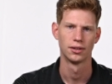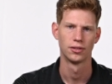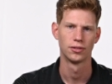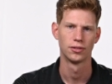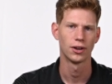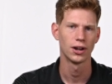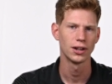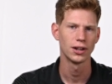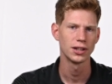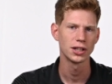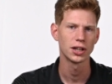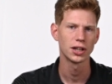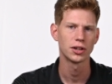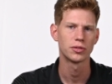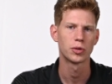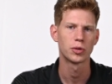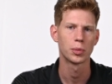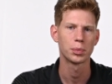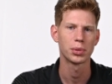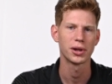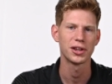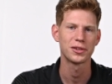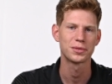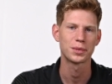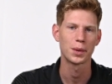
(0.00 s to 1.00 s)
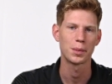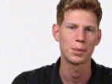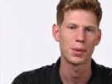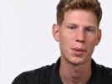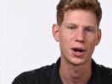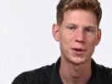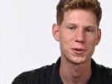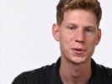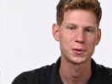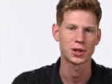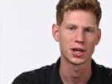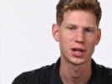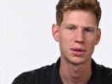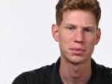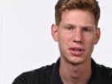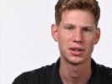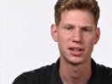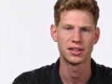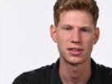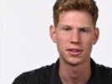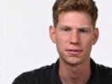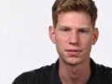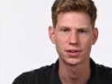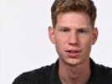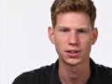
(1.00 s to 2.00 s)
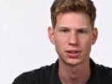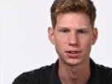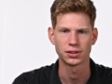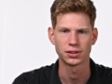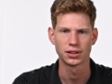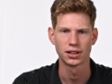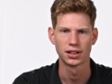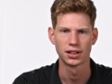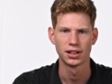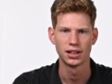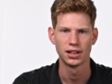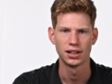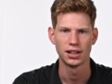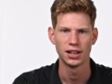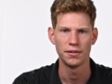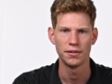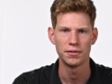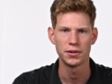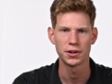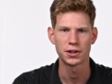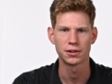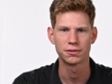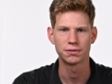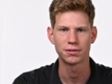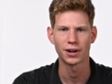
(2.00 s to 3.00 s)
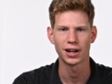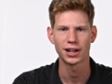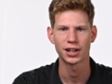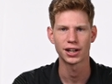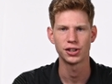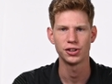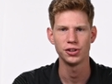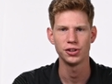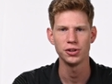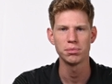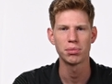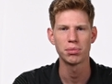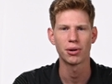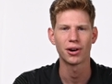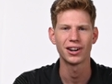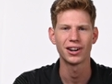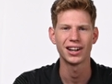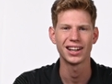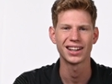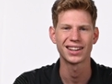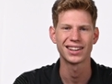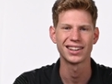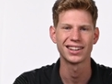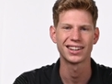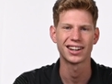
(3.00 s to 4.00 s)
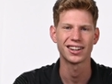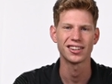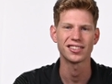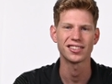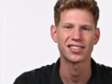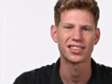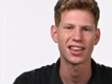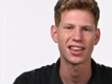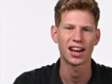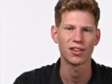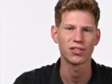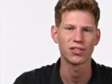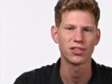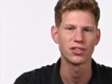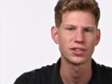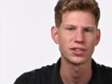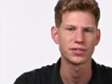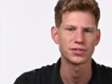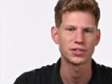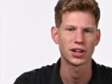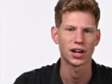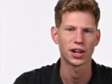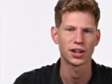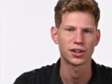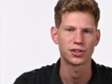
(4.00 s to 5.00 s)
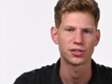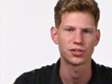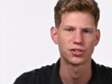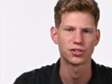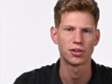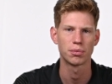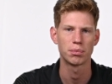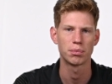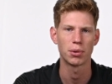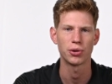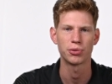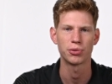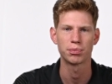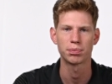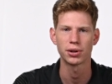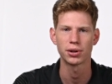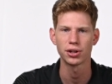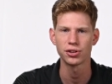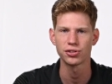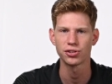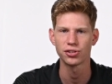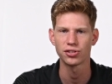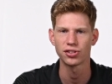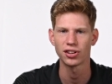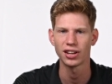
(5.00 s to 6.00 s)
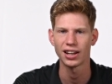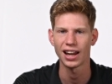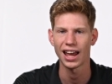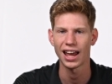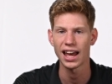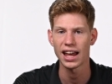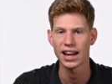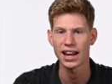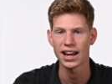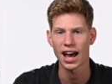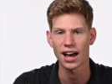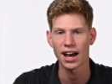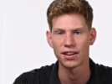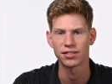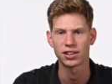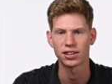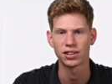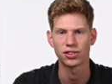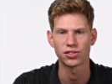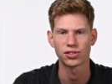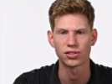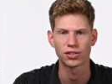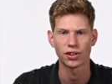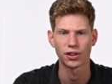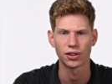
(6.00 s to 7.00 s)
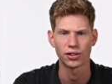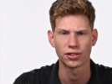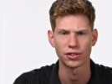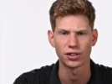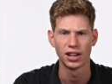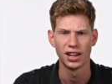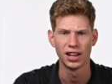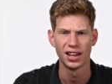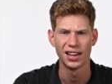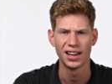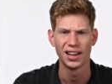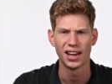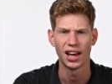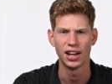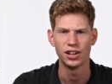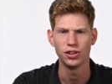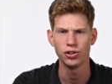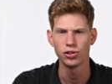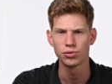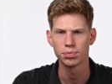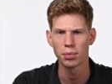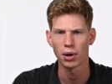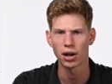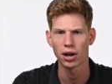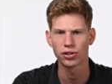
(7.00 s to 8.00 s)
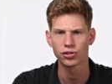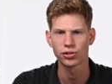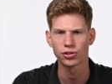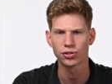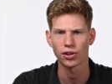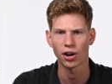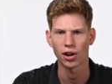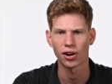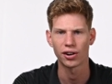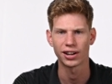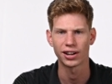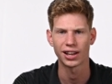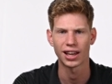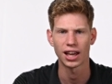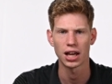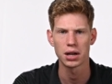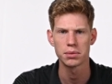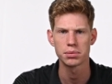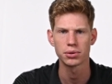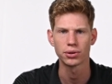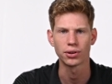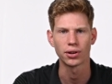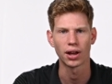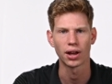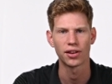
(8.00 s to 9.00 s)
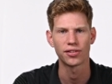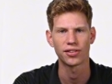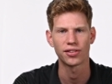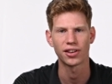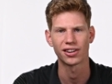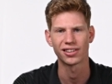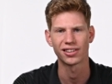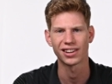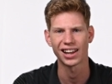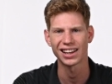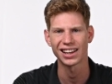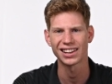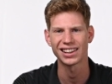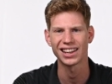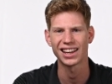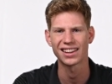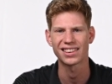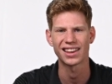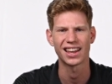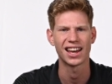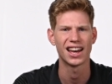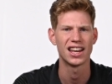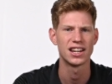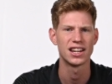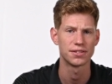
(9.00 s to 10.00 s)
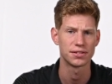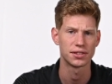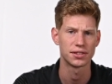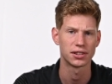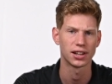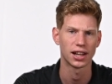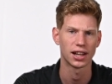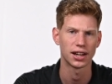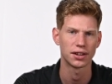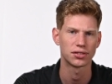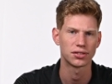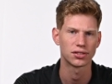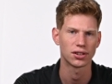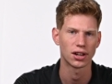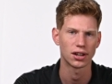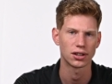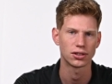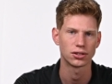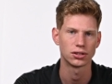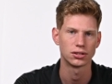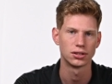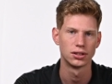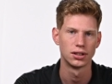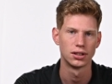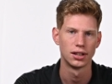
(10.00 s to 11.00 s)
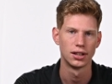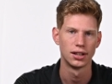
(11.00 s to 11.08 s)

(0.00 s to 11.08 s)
Finding a replacement module can be difficult. If you can find a new part, it can cost thousands of dollars to both purchase it and have it installed, and used modules are a gamble as they are likely at the end of their life cycle.